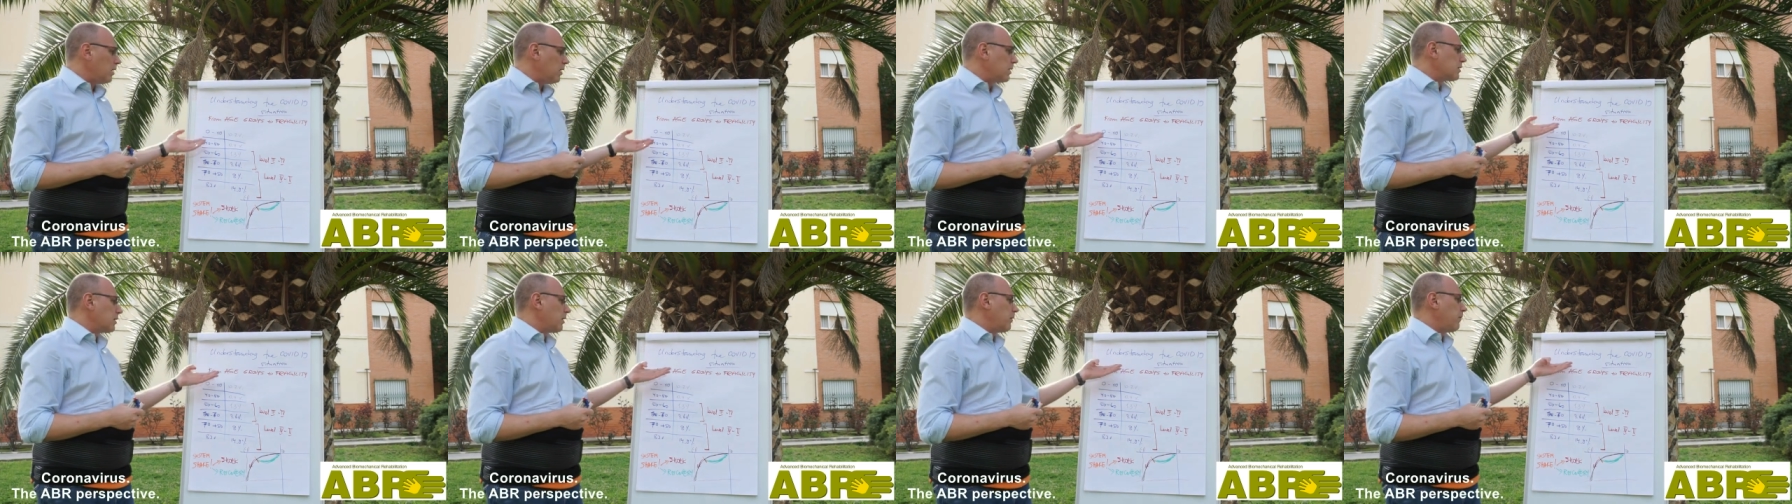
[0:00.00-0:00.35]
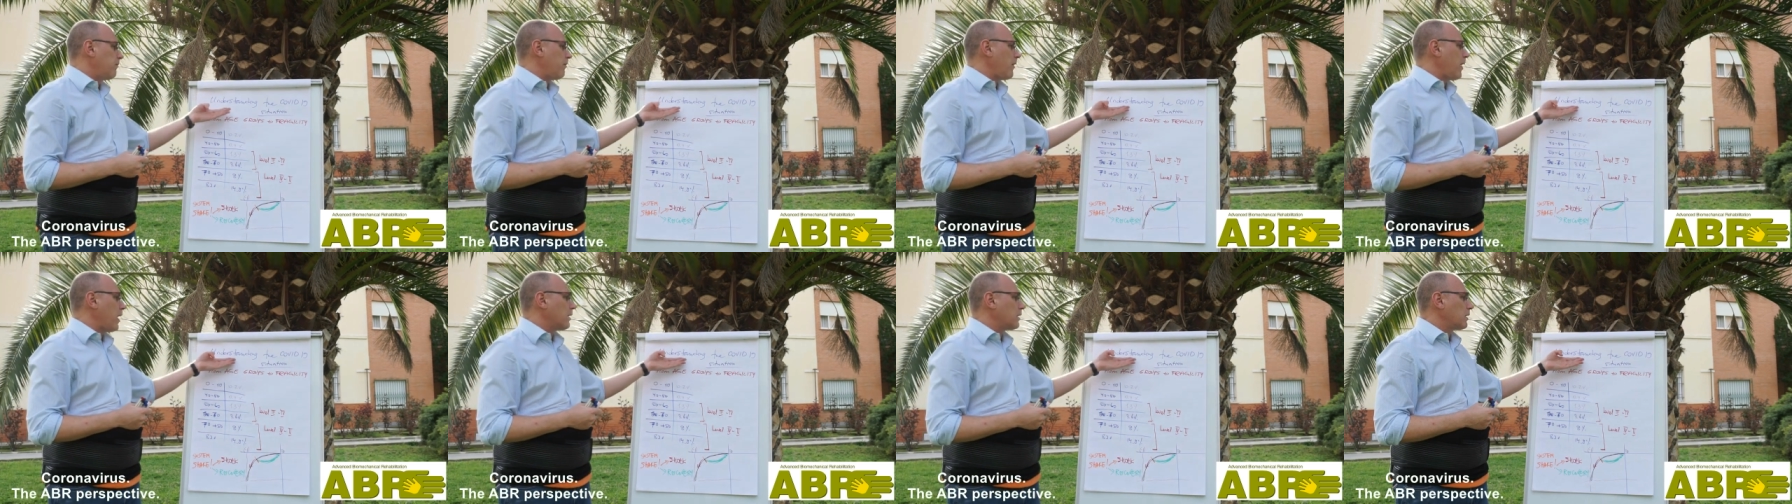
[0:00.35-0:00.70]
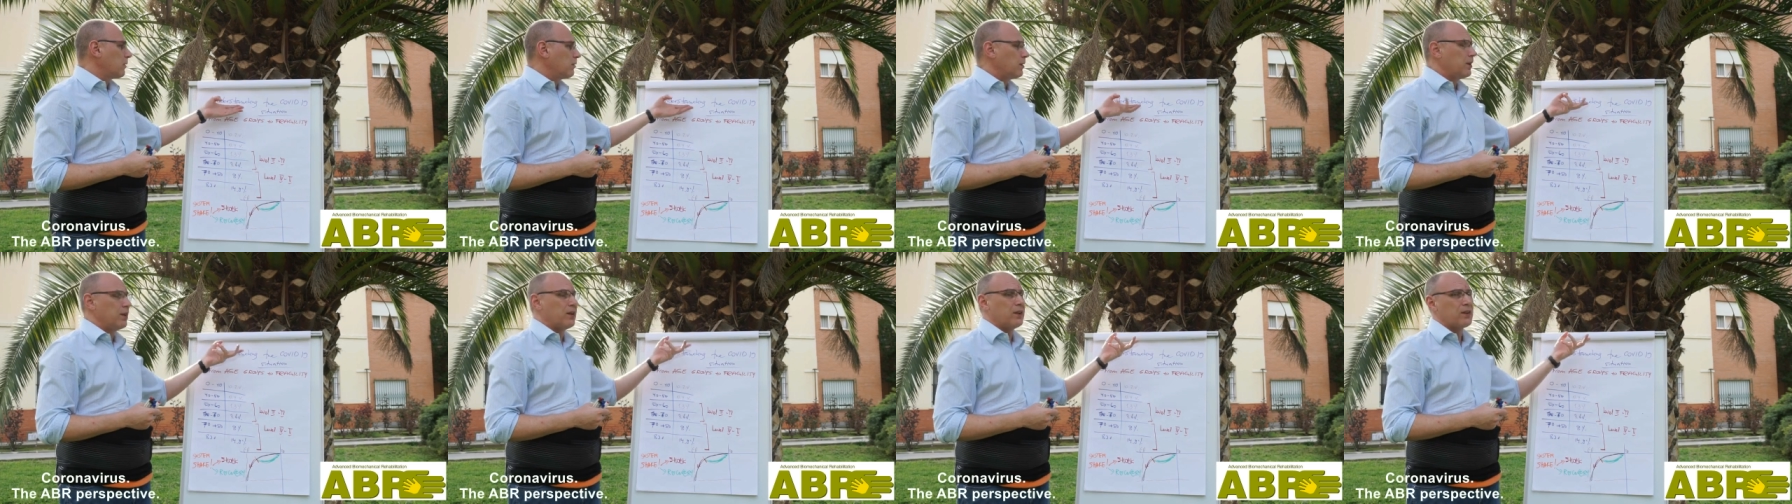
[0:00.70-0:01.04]
is
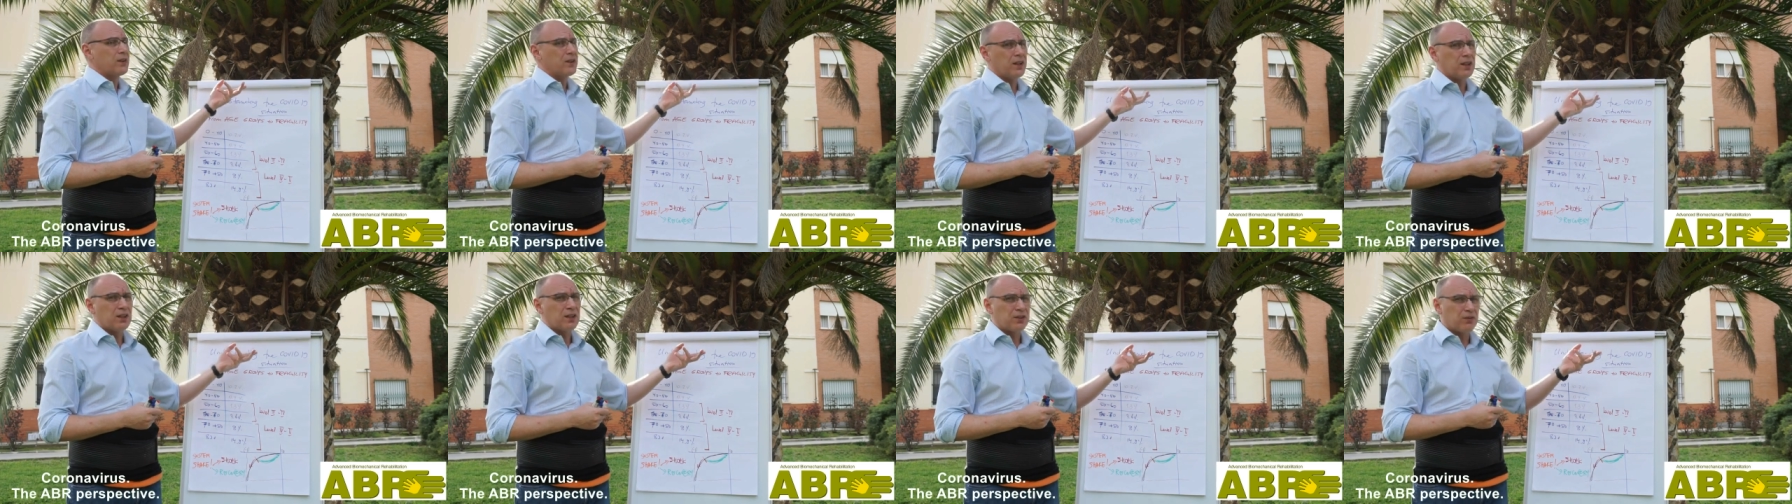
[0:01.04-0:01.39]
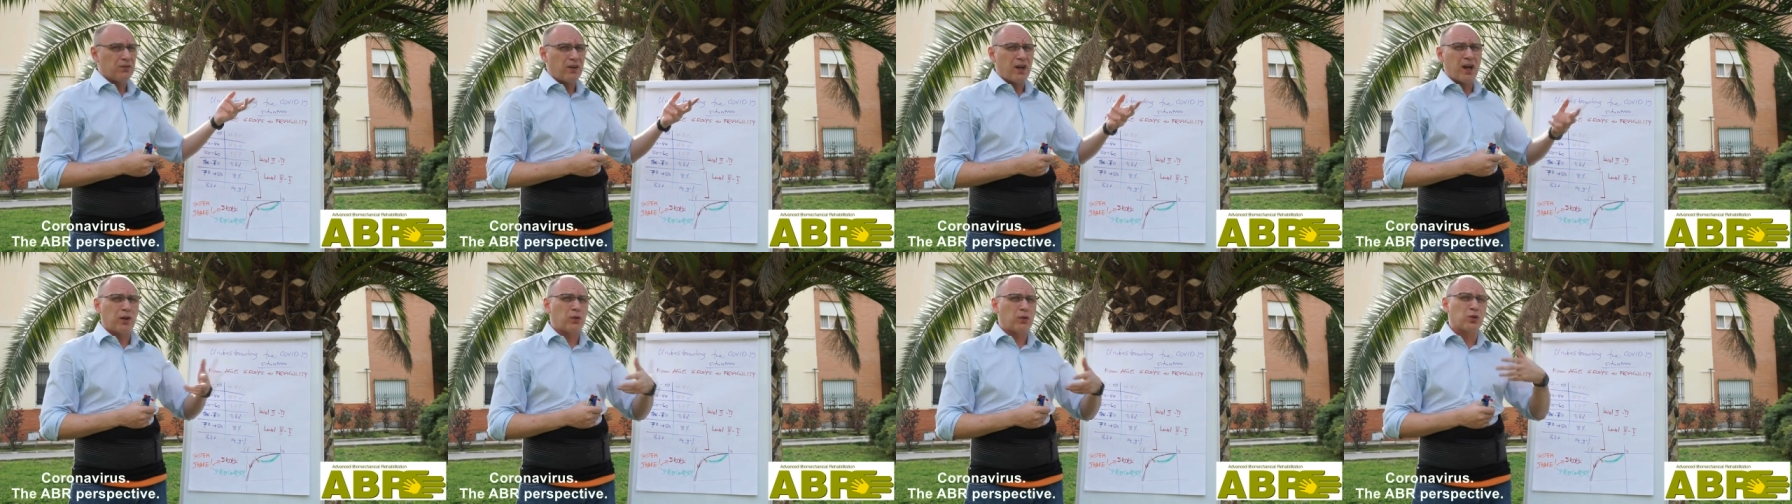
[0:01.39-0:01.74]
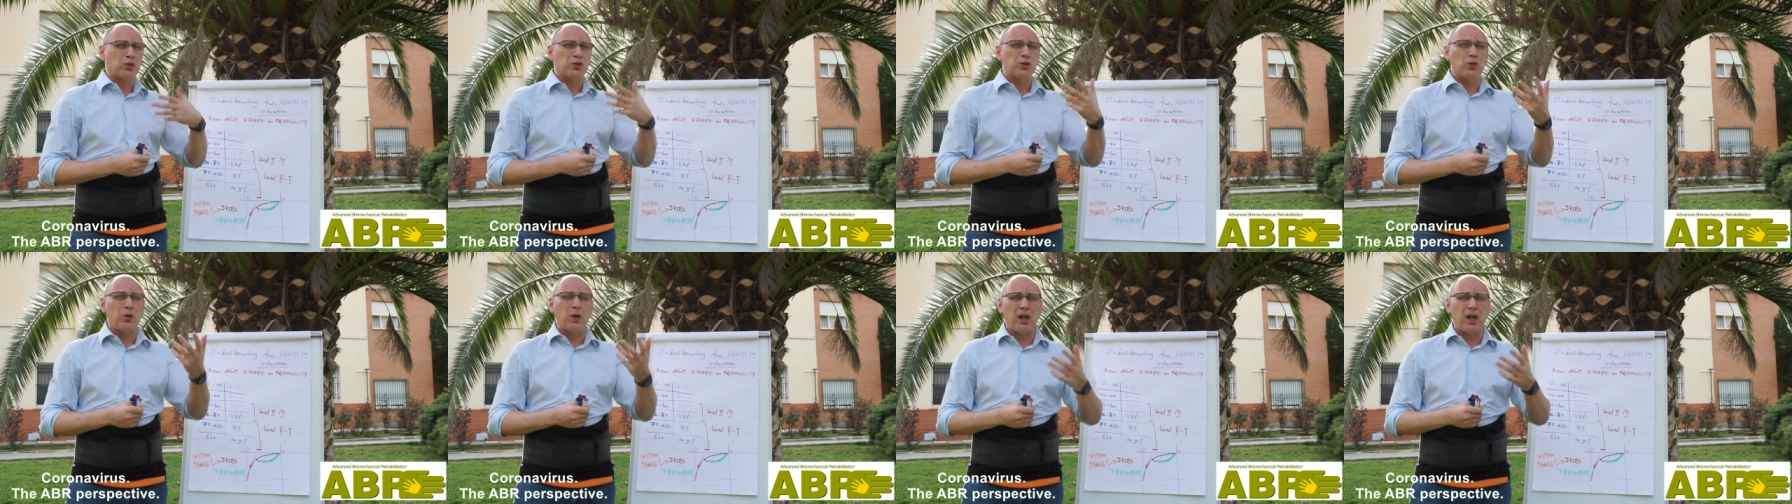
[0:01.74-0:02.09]
effectively this
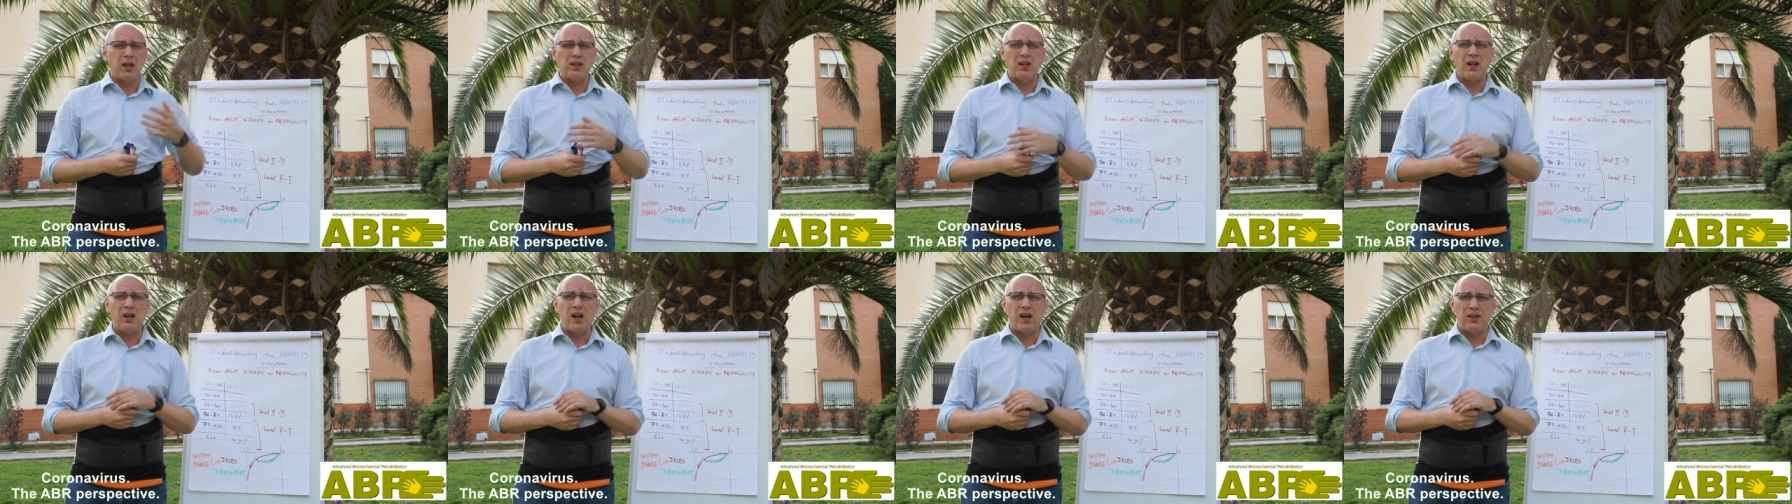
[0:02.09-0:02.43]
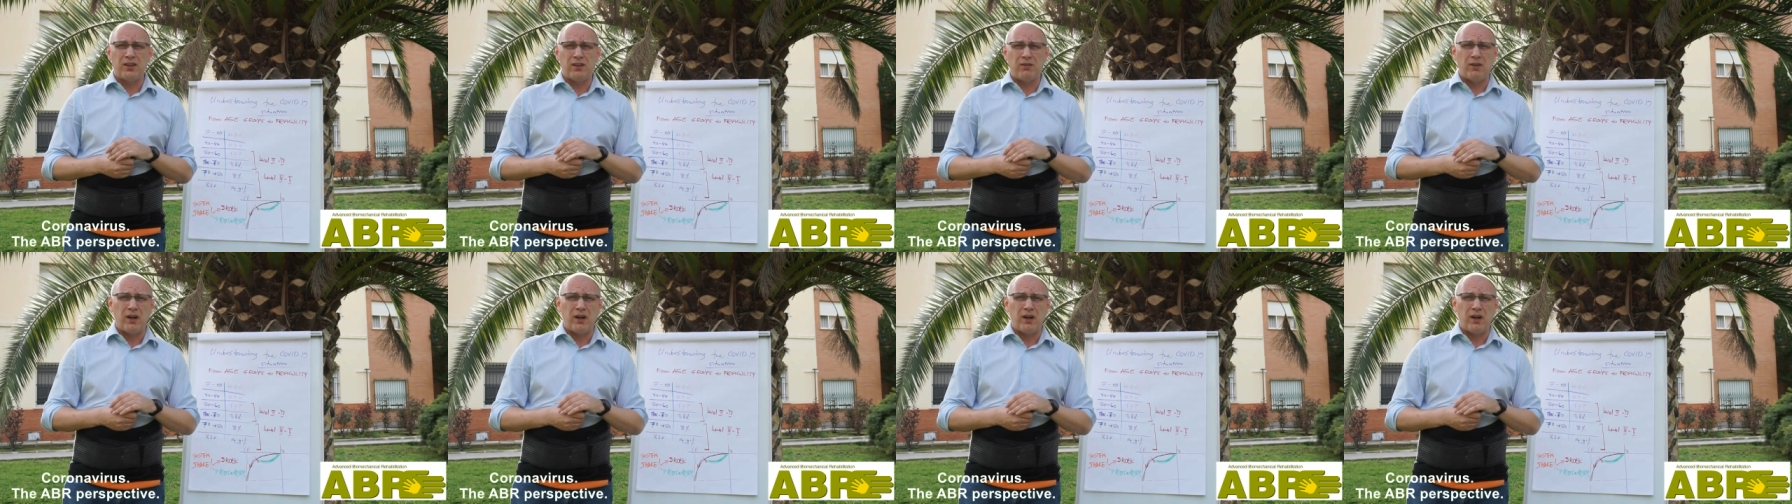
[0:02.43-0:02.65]
virus or any other